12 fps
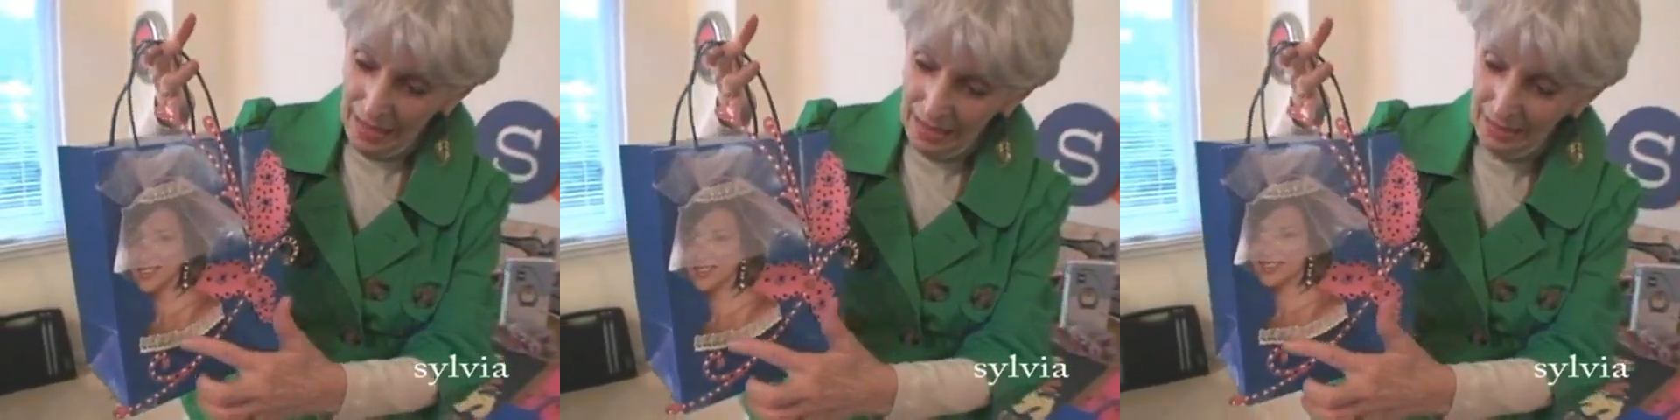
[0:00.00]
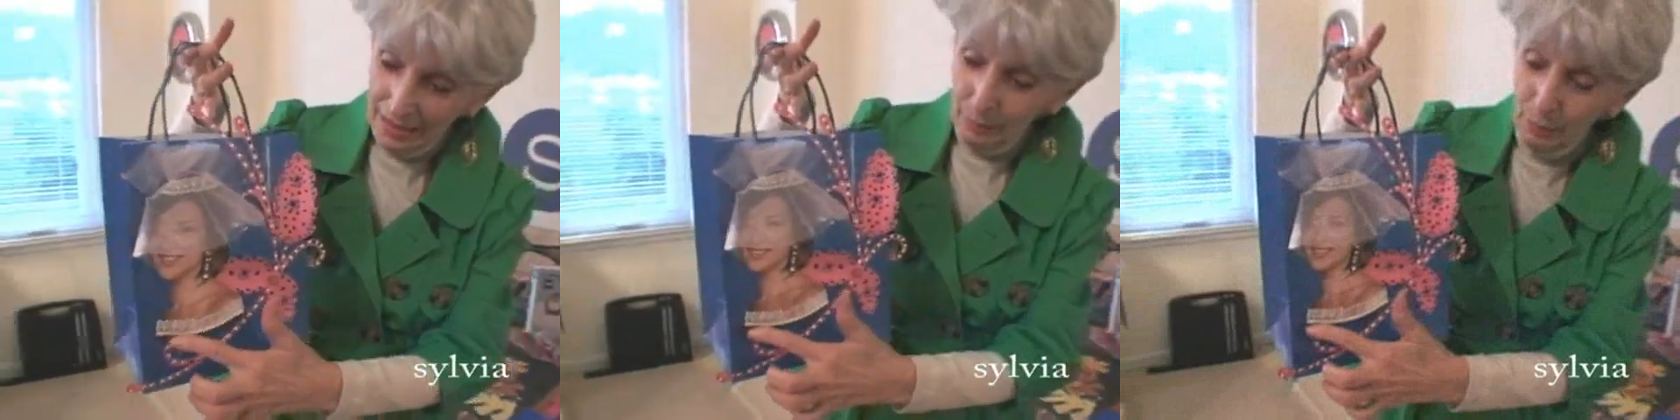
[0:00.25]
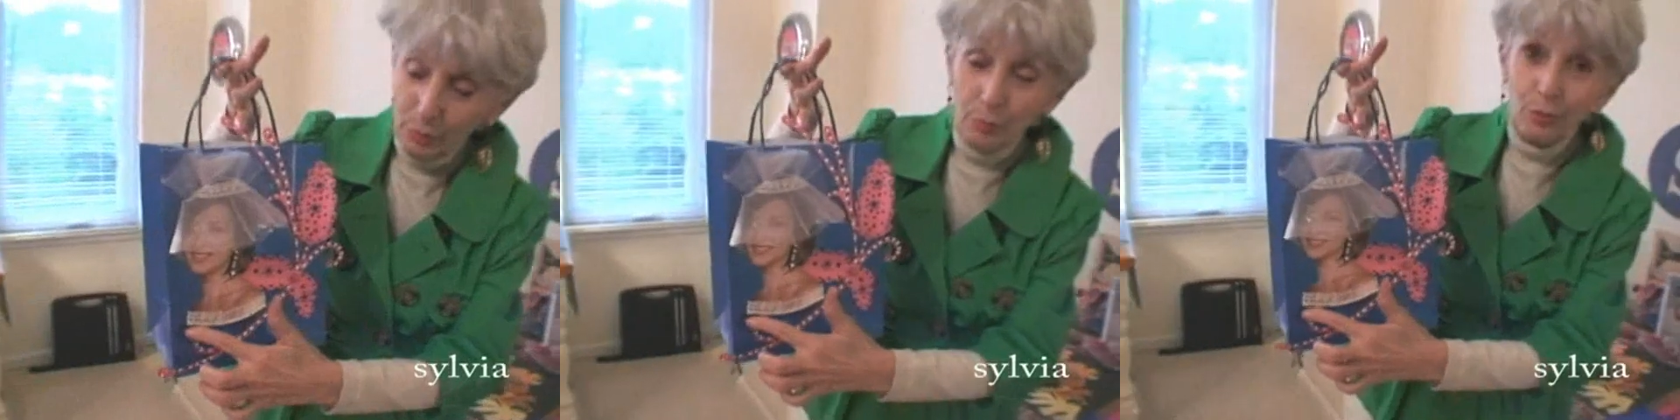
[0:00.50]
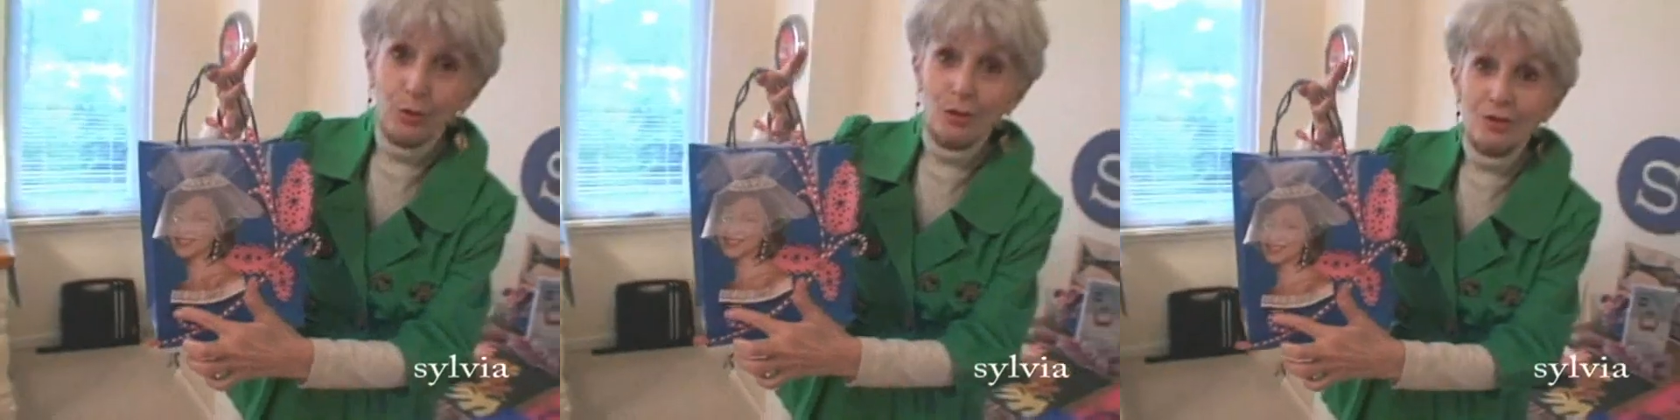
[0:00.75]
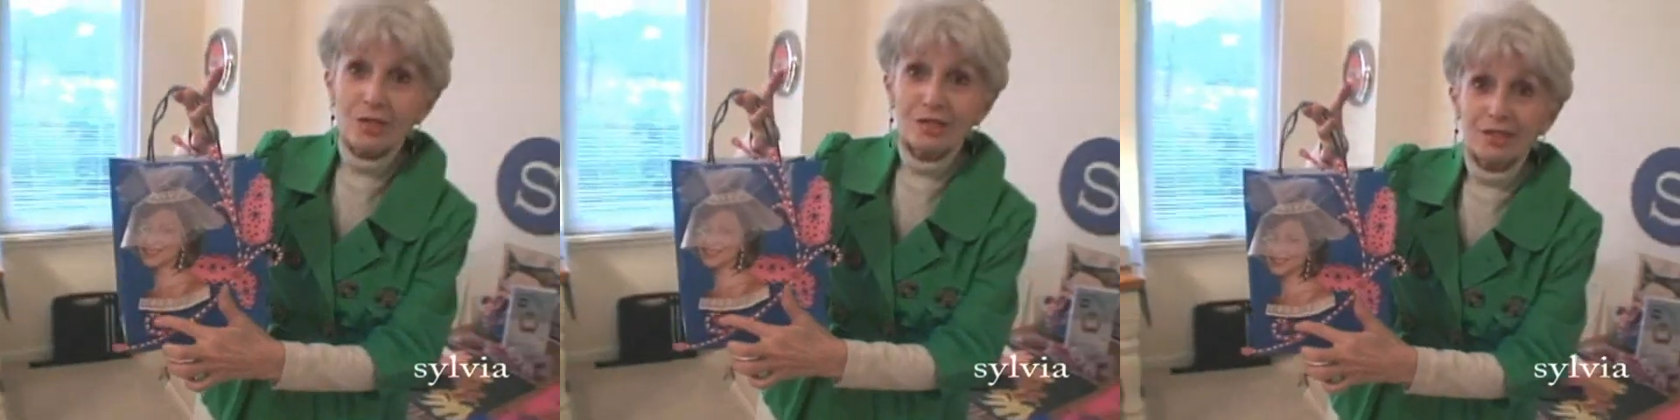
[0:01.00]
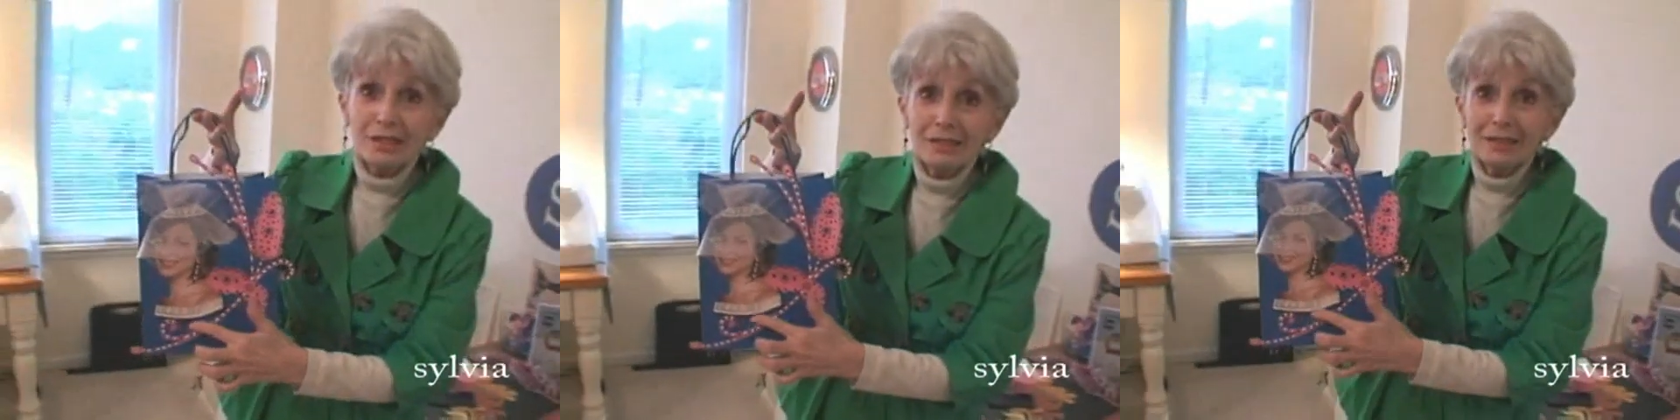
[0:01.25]
and then I put pearls
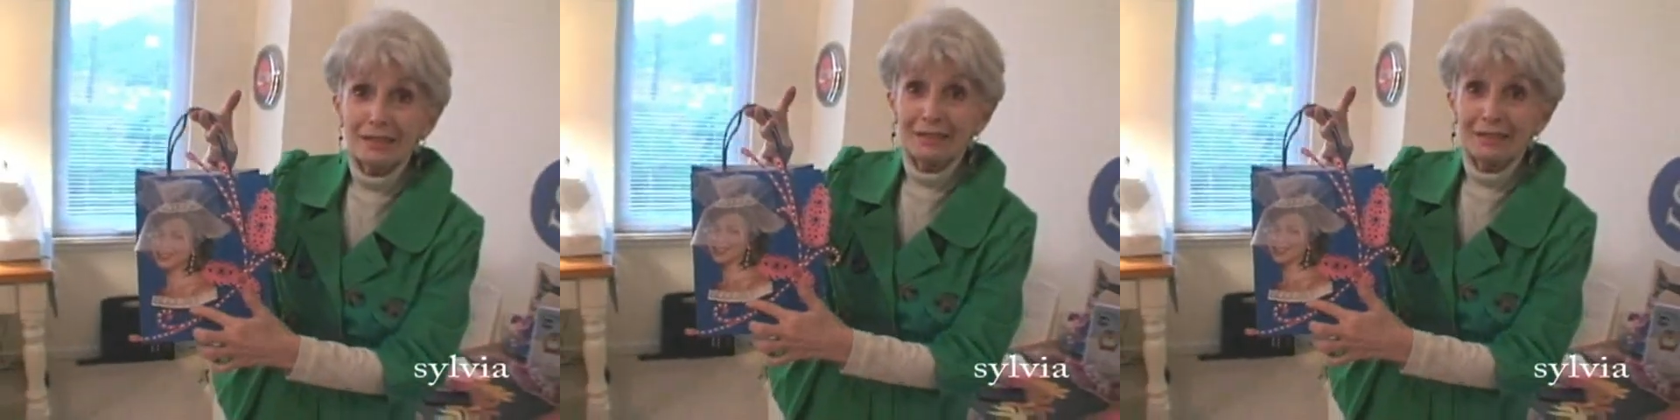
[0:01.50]
on it